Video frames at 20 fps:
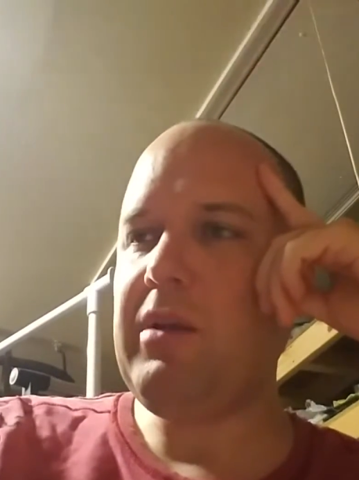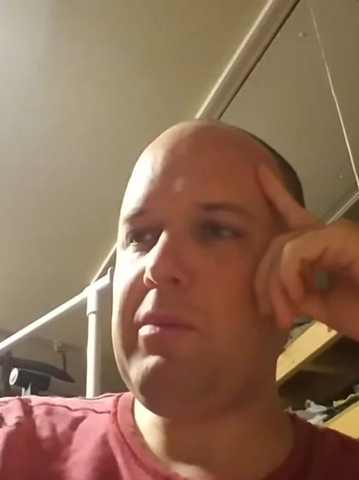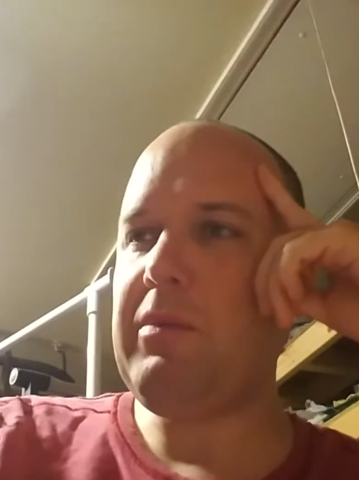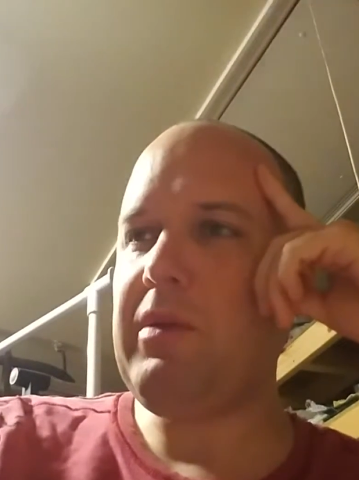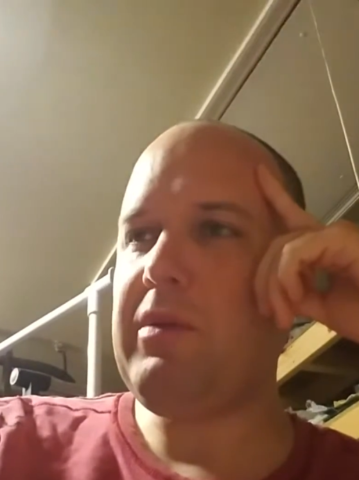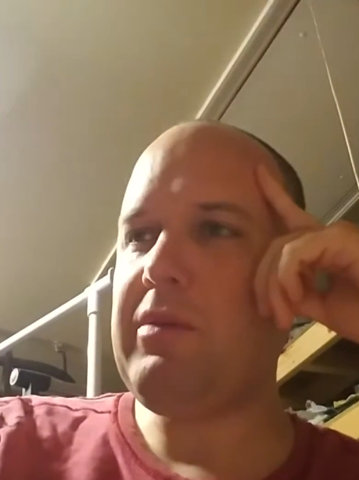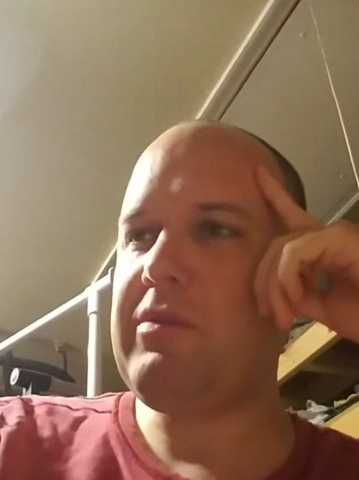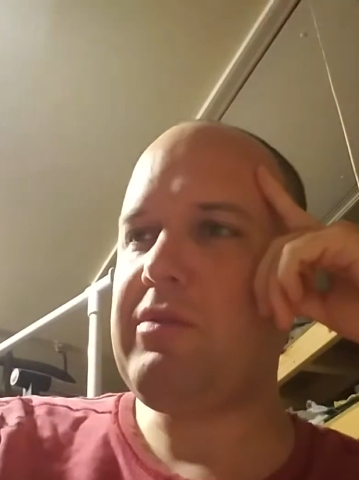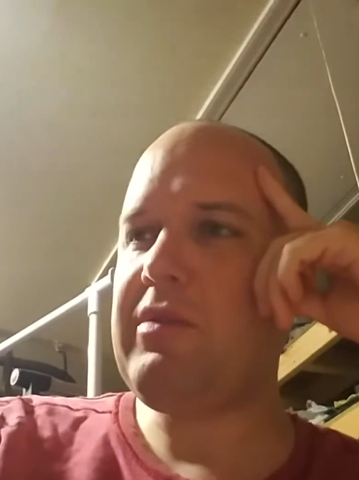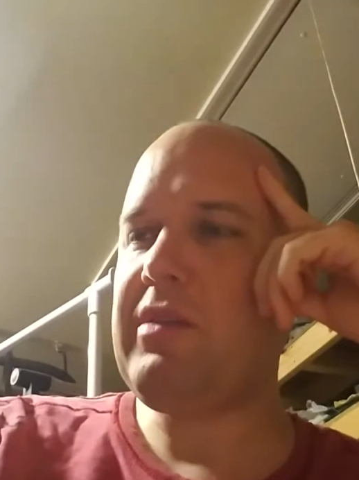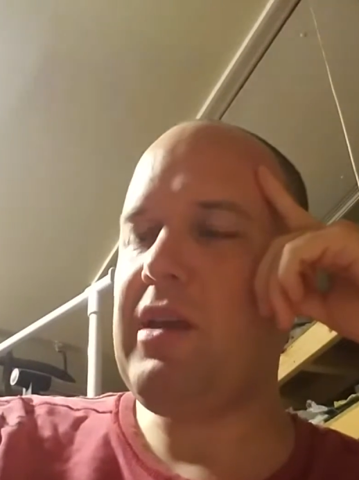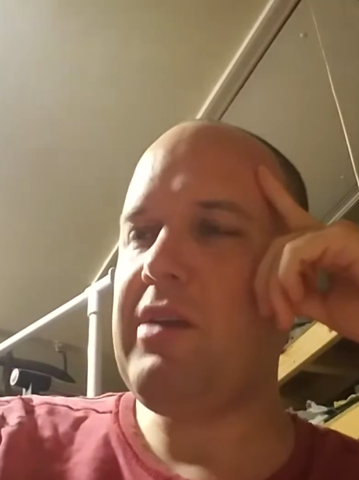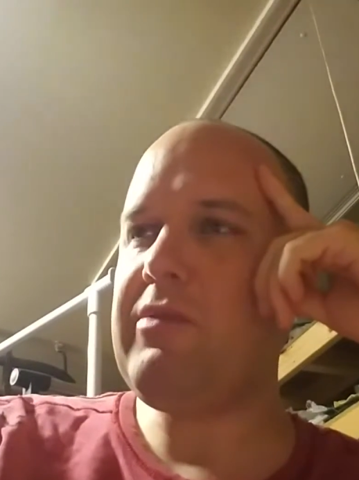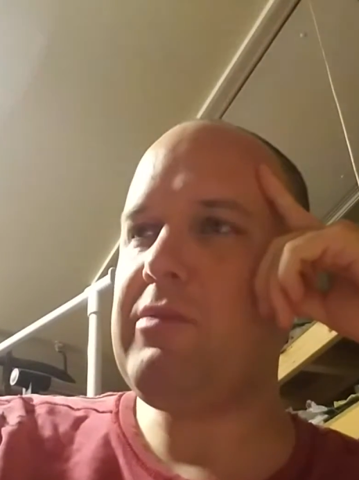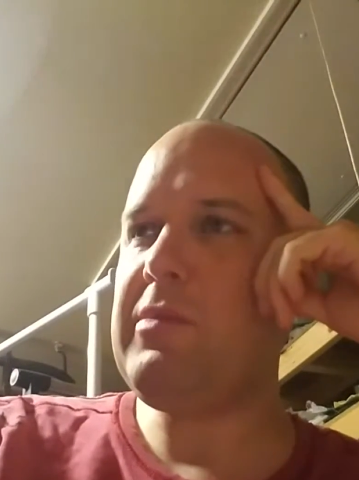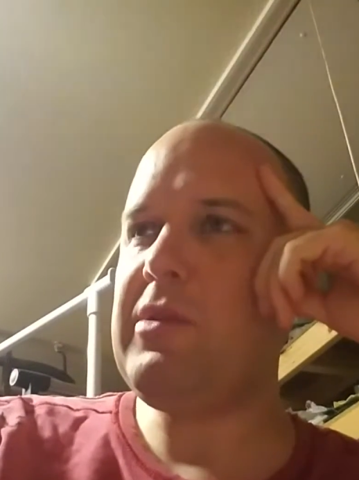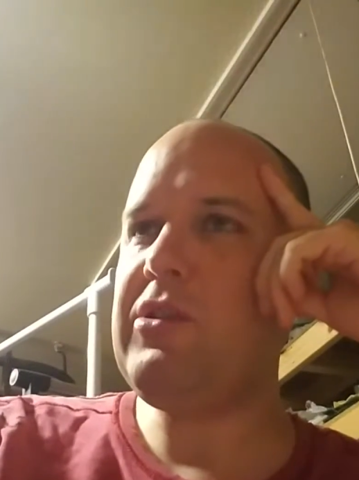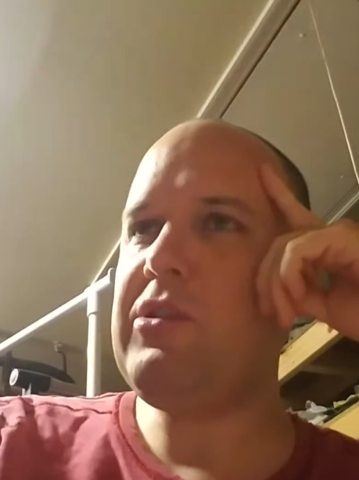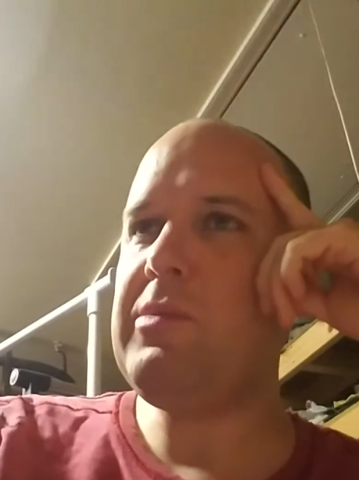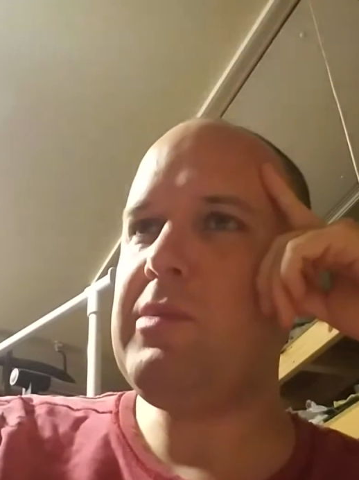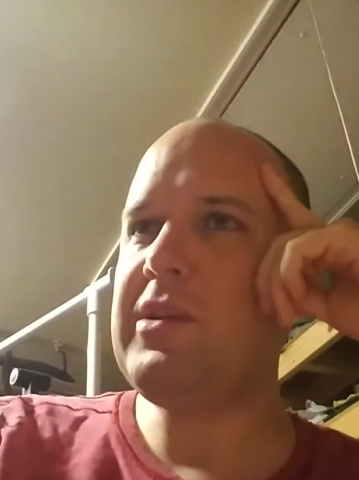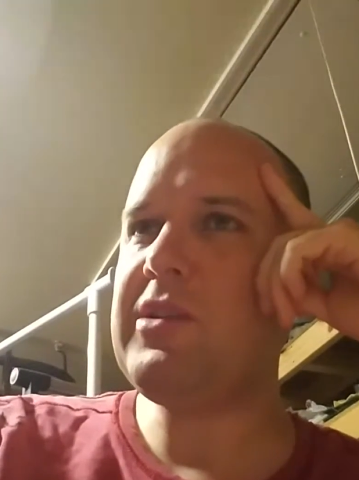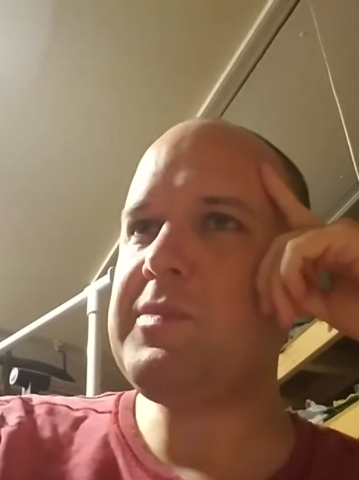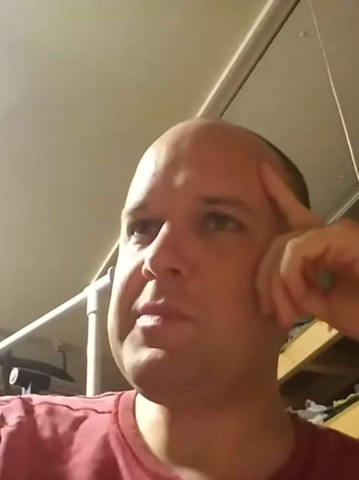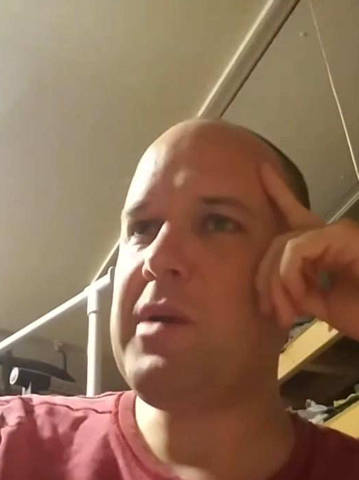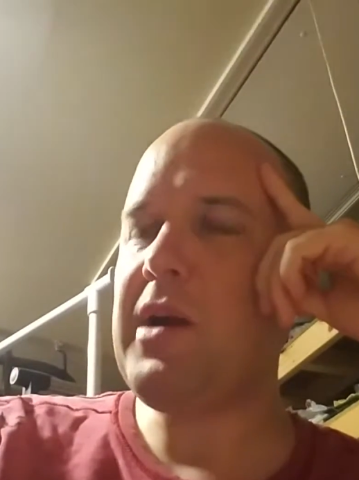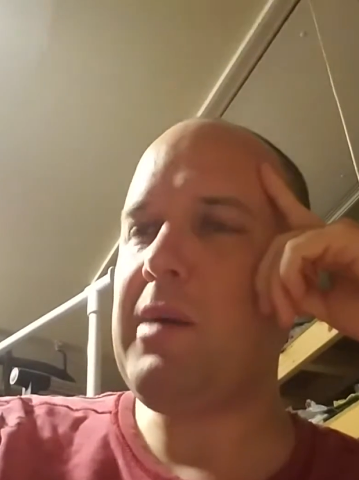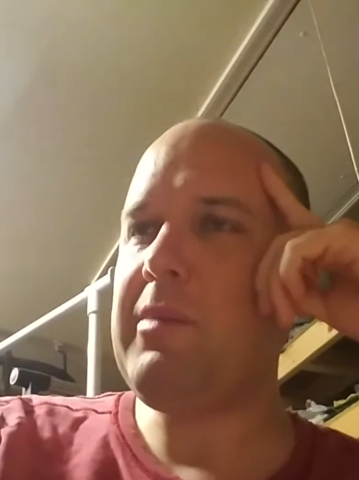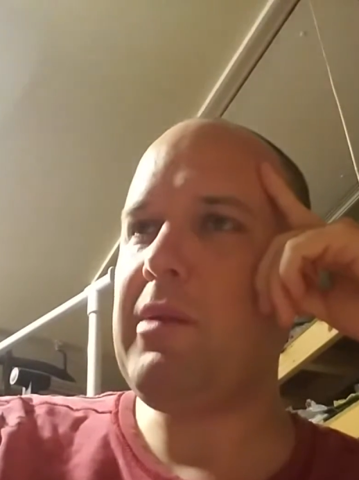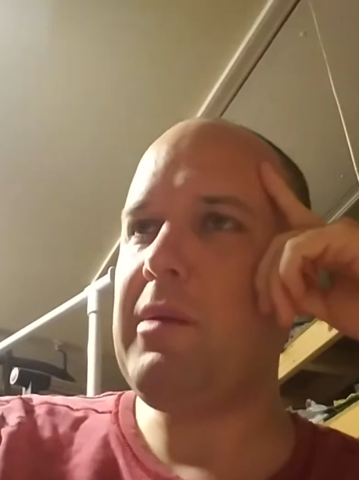was giving me too much
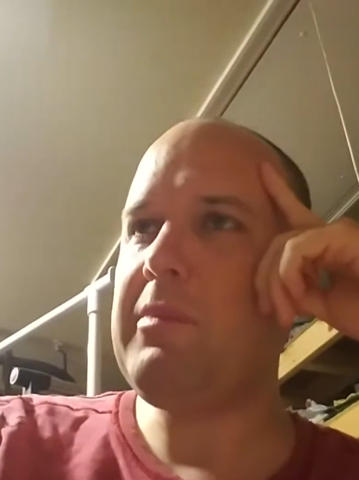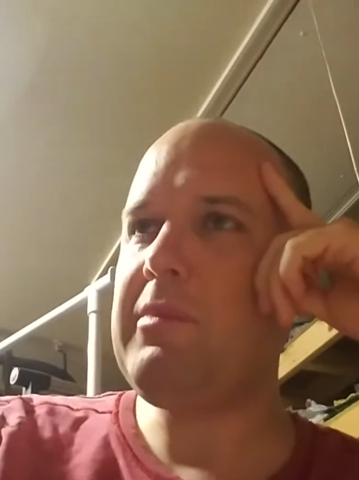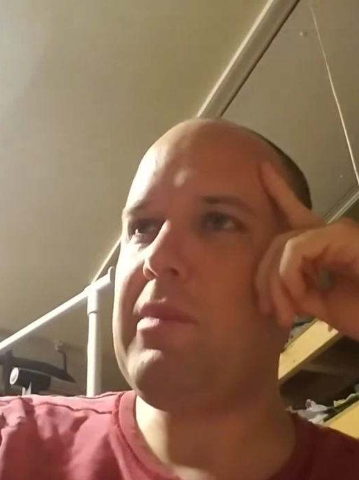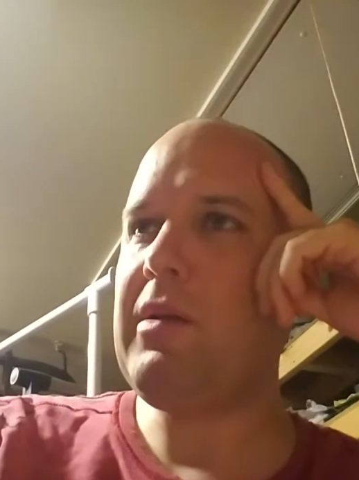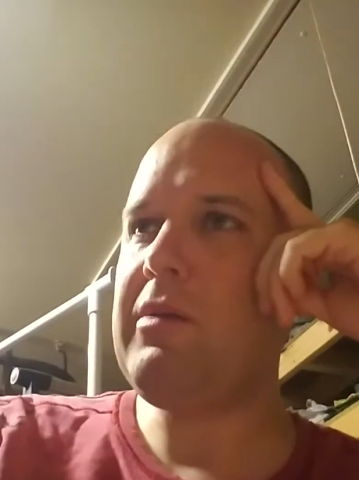problem.